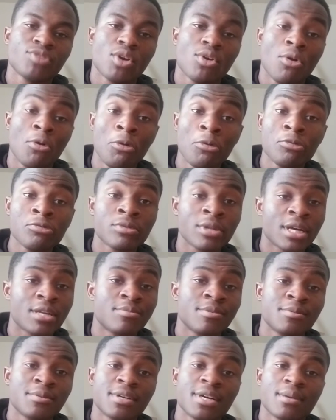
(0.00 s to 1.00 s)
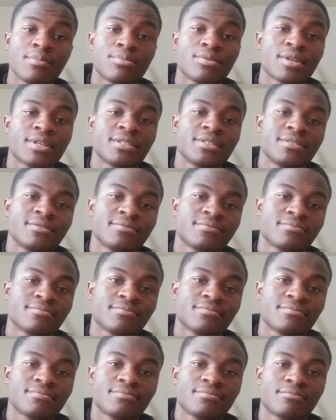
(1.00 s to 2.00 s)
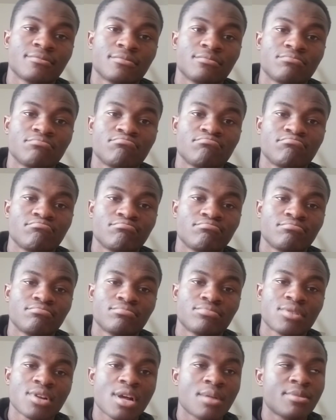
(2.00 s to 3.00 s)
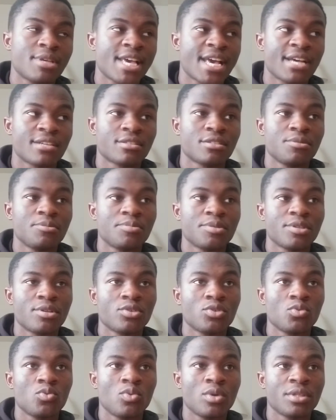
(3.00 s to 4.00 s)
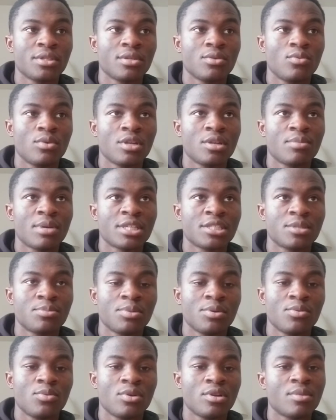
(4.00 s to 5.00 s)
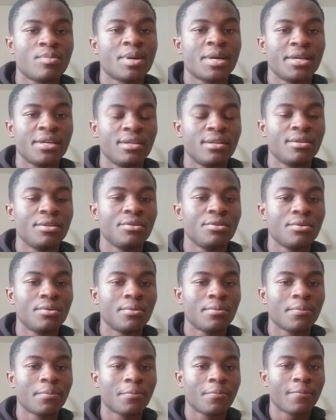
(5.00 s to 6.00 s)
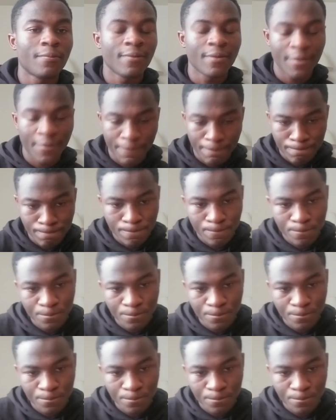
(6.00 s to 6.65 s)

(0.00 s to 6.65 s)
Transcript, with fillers: A whole lot of people got pregnant. Probably asking themselves, what, what am I supposed, what am I gonna do, right?